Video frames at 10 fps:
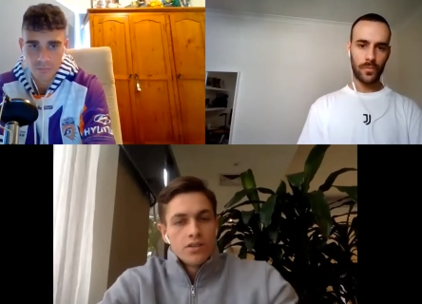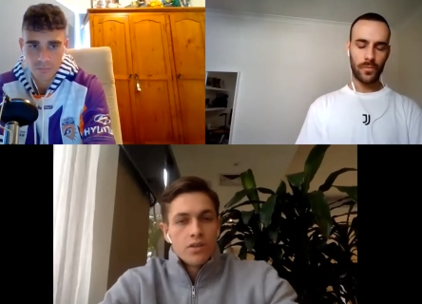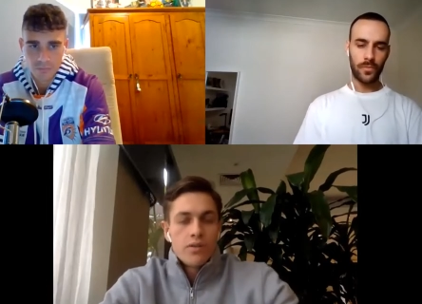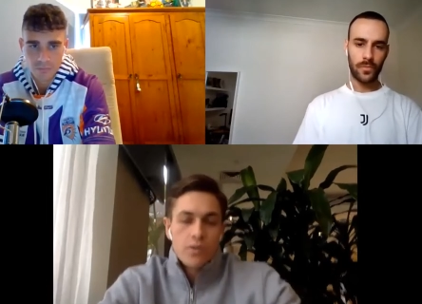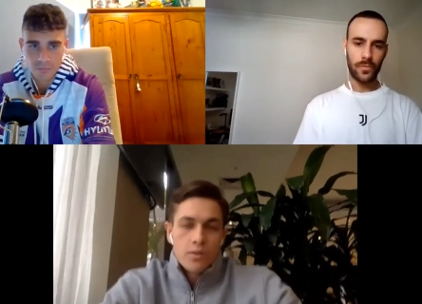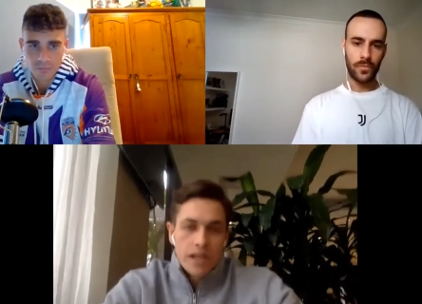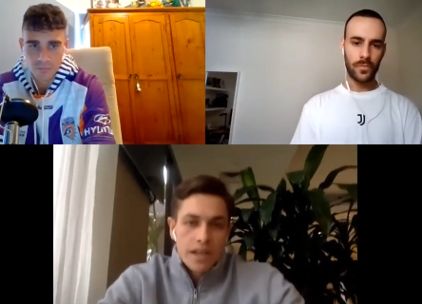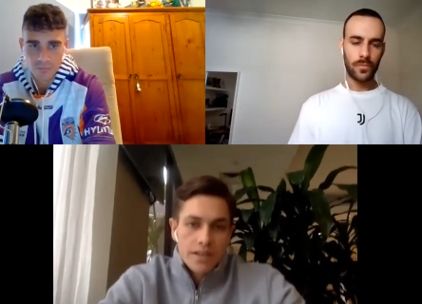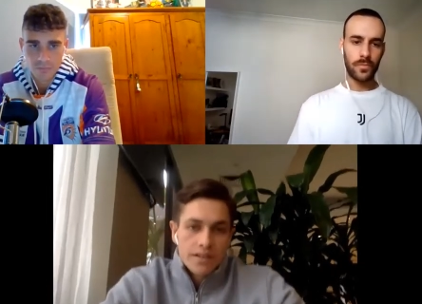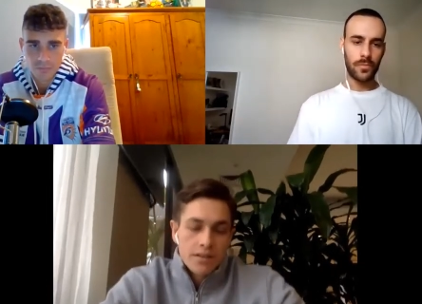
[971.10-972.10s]
Speaker 1: sort of on the
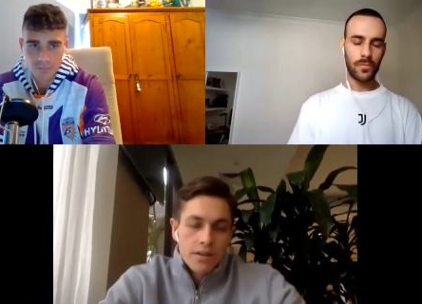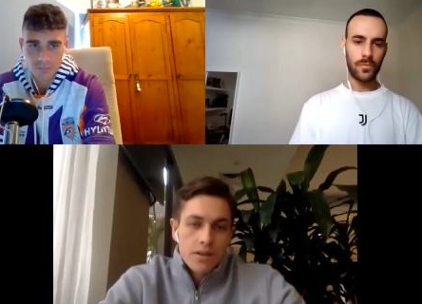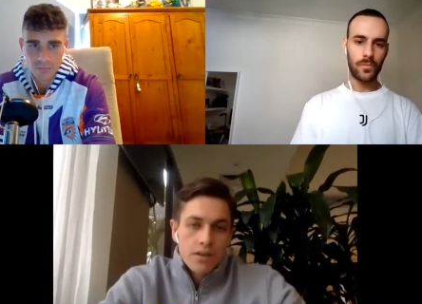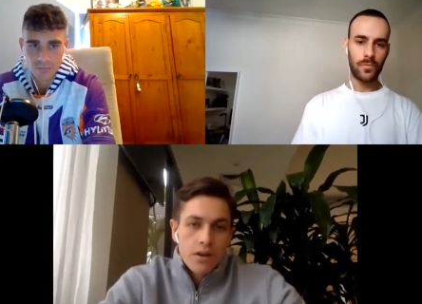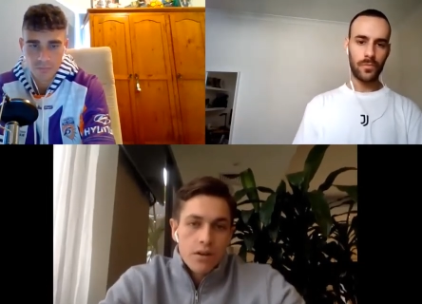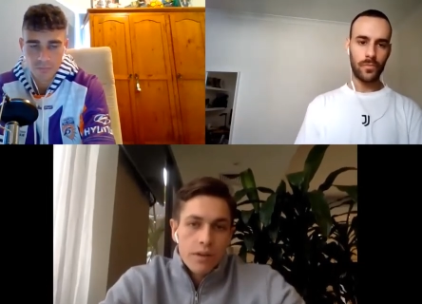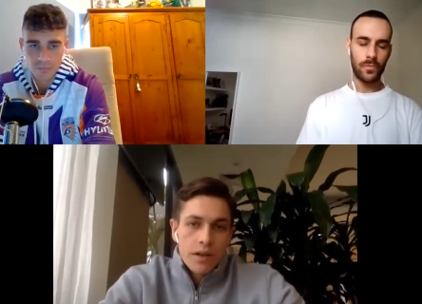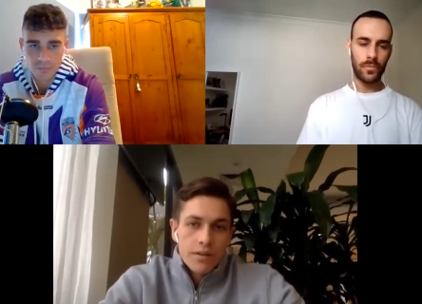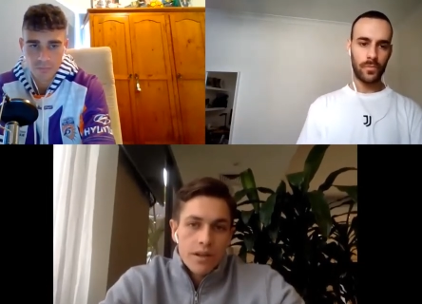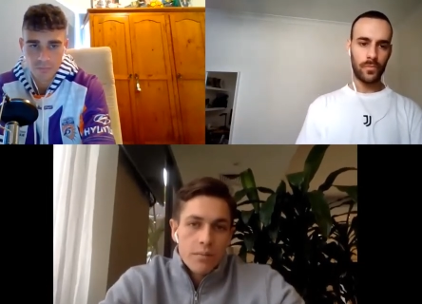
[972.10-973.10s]
weekends, I'd go and
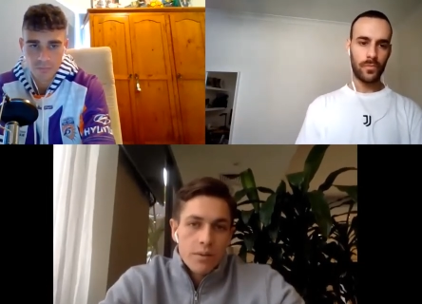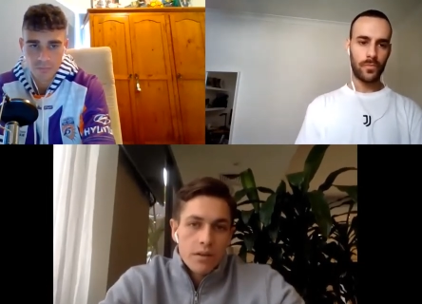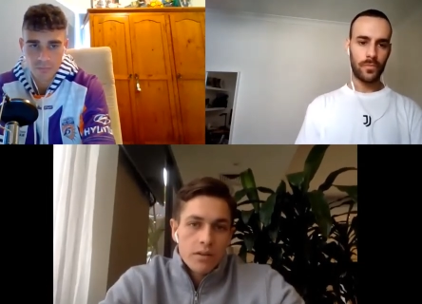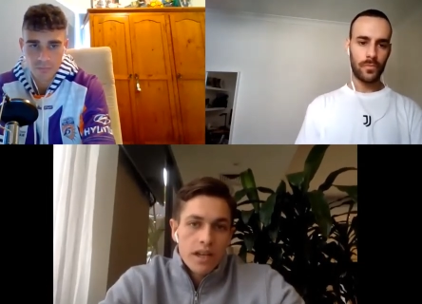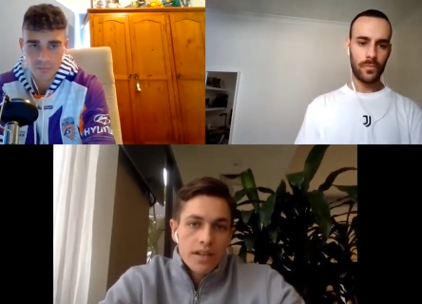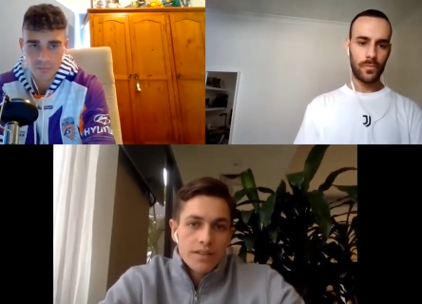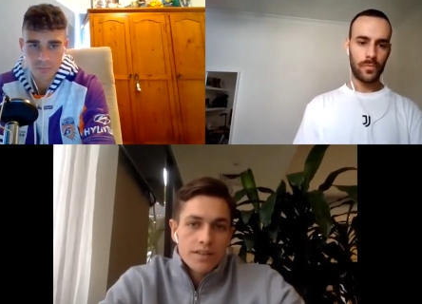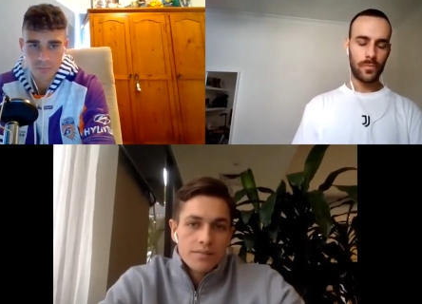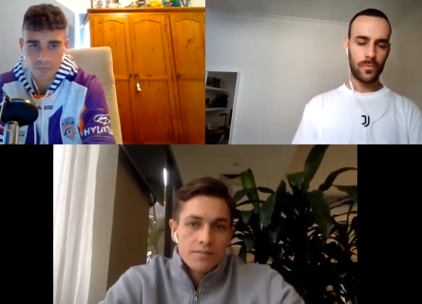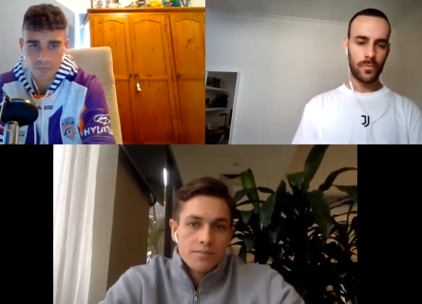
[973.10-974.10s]
play with the NPL lads
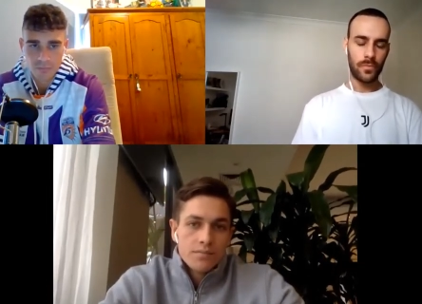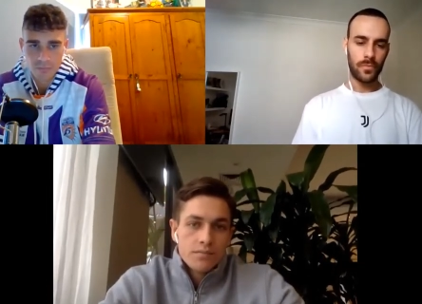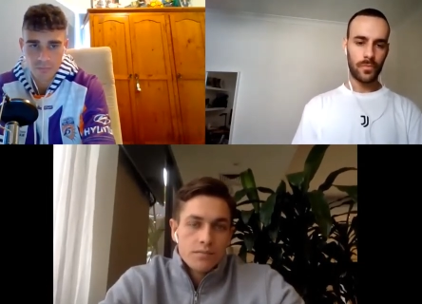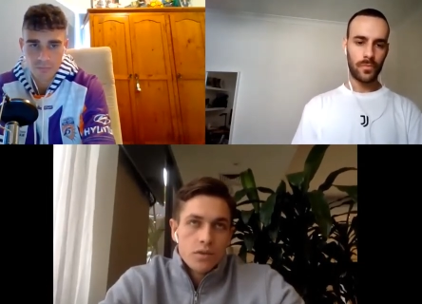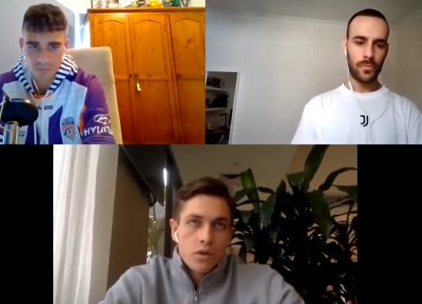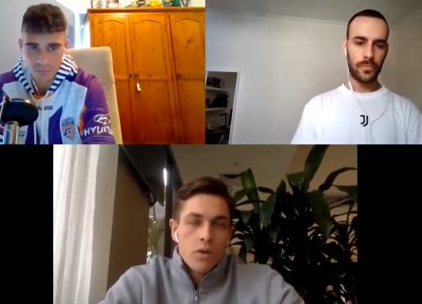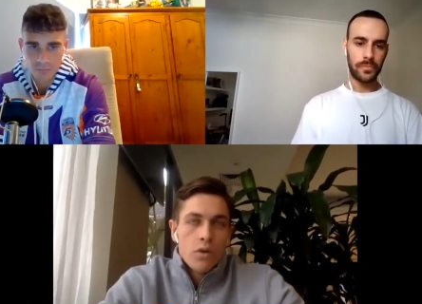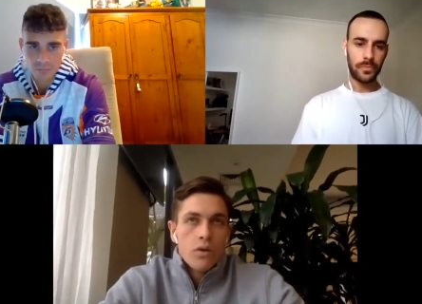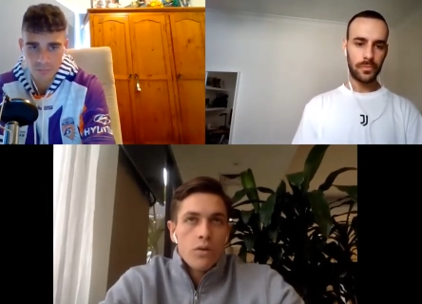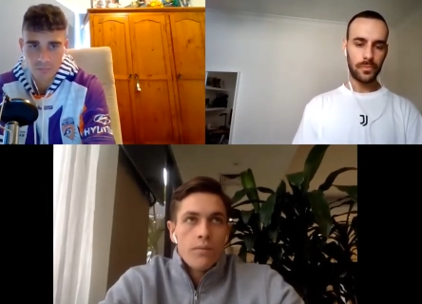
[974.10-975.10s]
and,
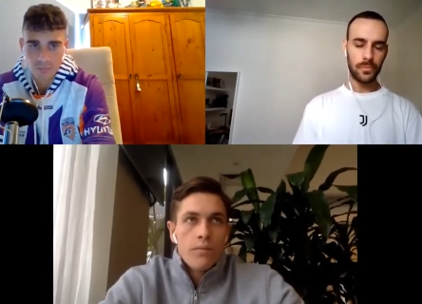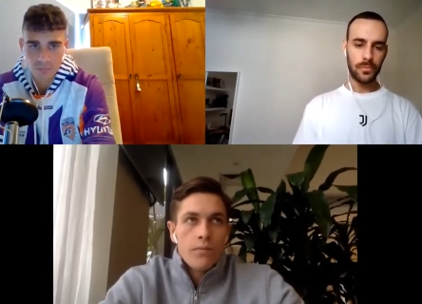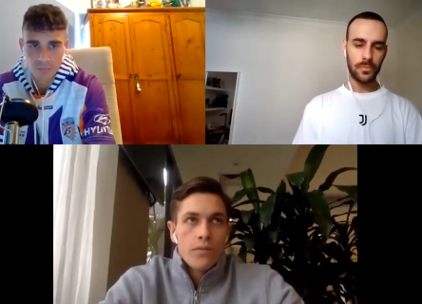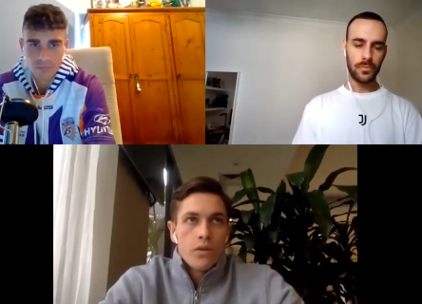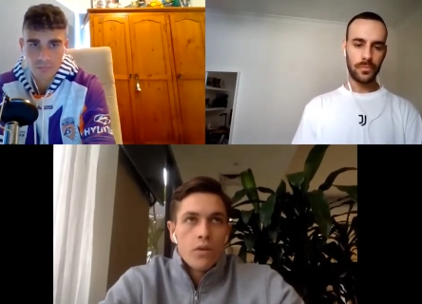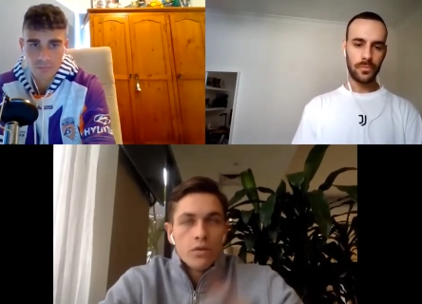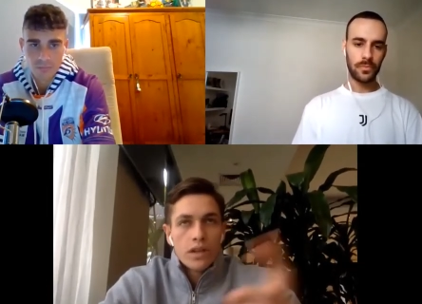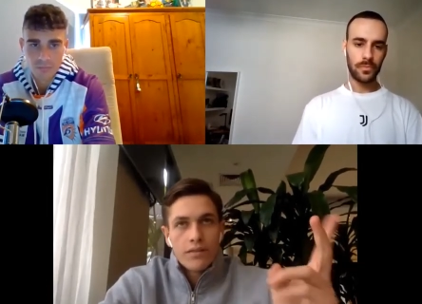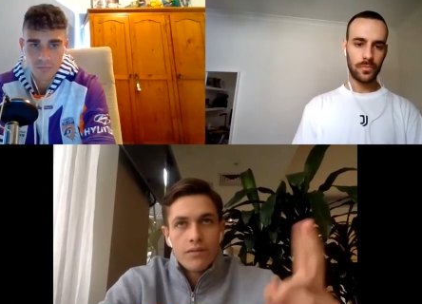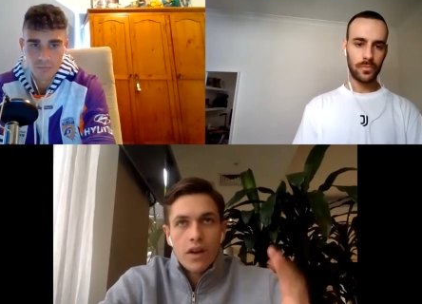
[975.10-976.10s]
or, or
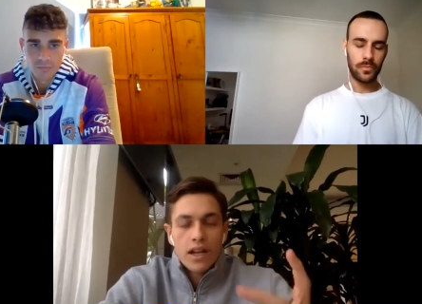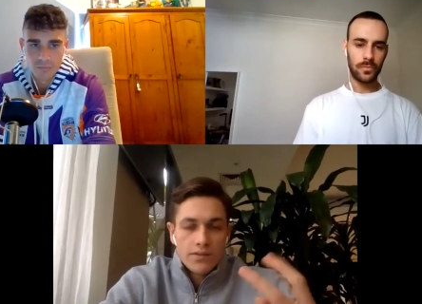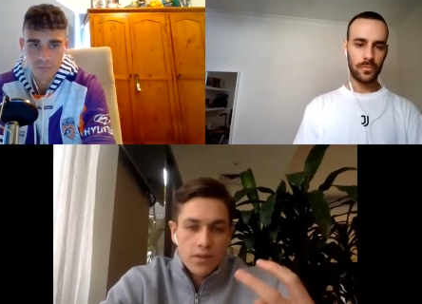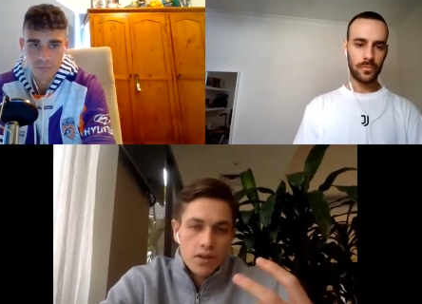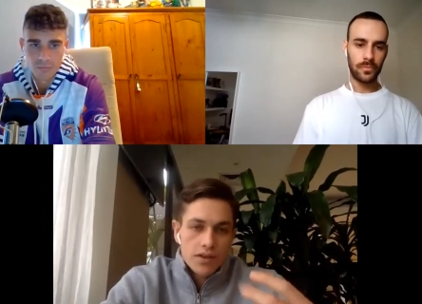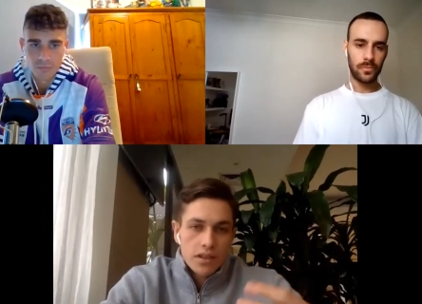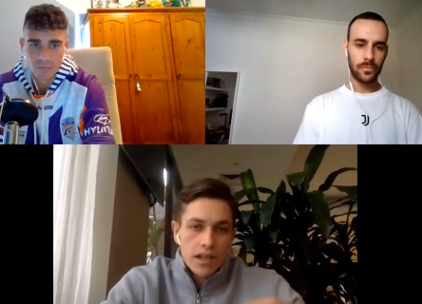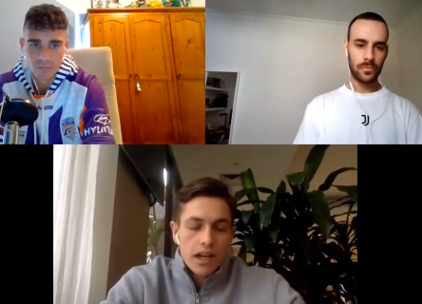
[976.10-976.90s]
like vice versa.